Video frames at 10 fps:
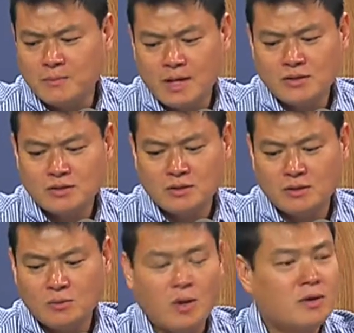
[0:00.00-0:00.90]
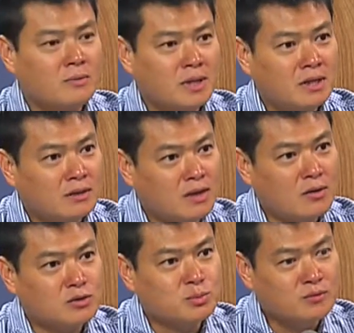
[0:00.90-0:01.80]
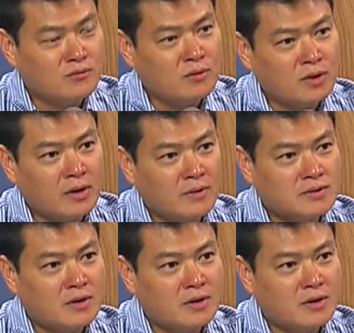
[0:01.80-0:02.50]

manage a $100 million portfolio. So